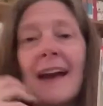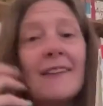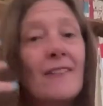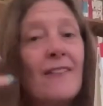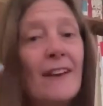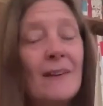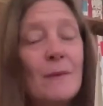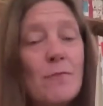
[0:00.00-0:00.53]

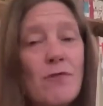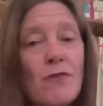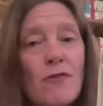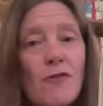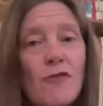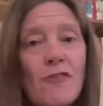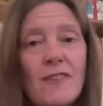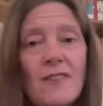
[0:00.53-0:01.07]
activating
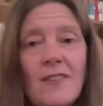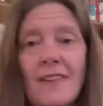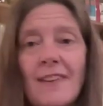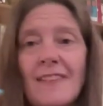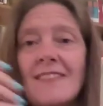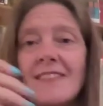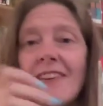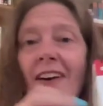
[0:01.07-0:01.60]
peripheral vision
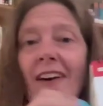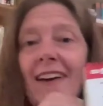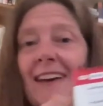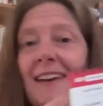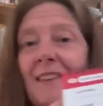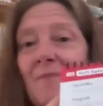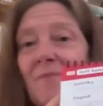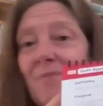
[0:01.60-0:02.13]
and
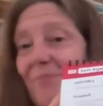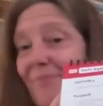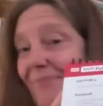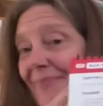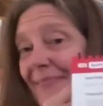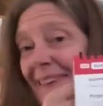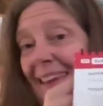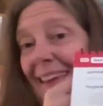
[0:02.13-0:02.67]
sighing,
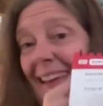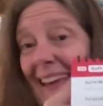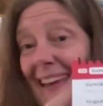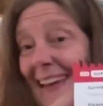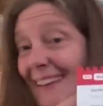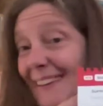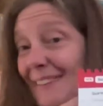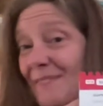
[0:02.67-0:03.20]

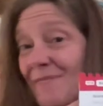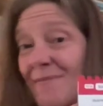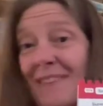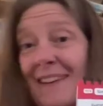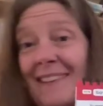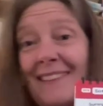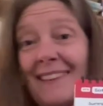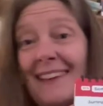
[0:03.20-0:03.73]
it
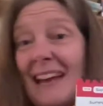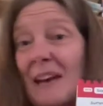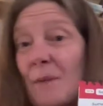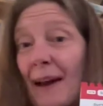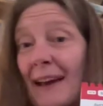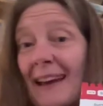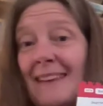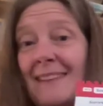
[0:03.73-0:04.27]

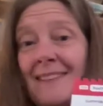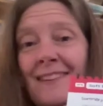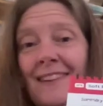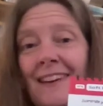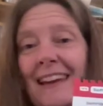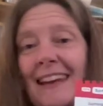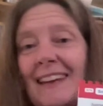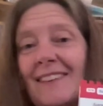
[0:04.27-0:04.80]
gateway
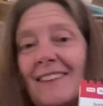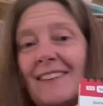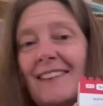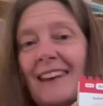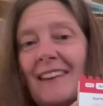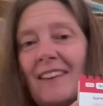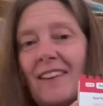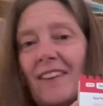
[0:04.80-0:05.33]
instantly to
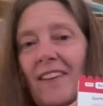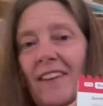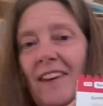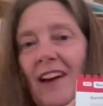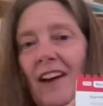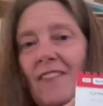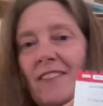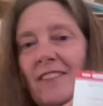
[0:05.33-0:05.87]
settle the
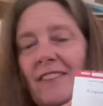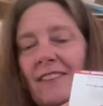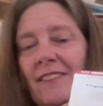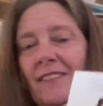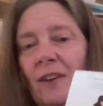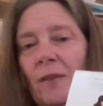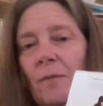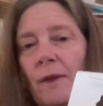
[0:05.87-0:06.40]
nervous
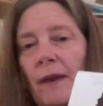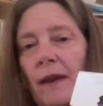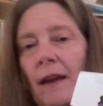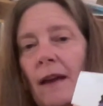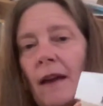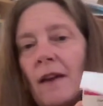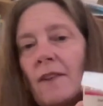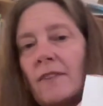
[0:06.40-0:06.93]
system.
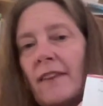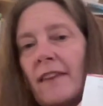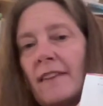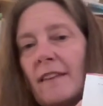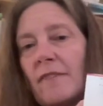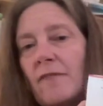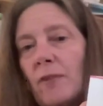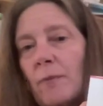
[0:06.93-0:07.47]
So there's
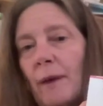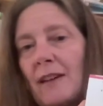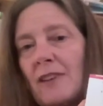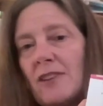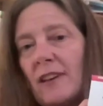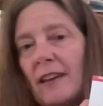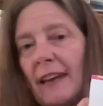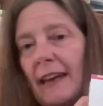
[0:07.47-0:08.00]

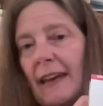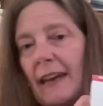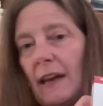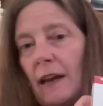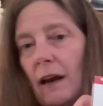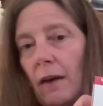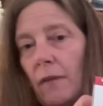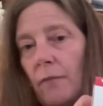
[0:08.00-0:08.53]
information
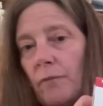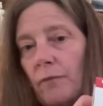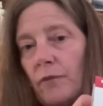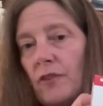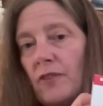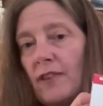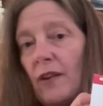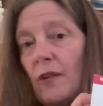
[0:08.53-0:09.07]
here
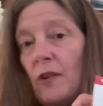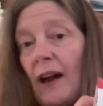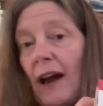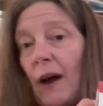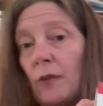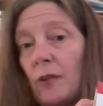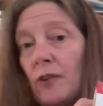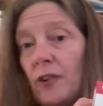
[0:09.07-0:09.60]
to tell you
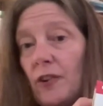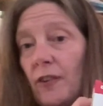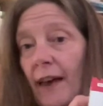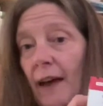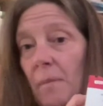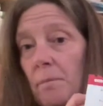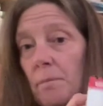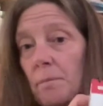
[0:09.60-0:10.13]
how to do
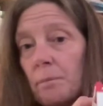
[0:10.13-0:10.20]
that.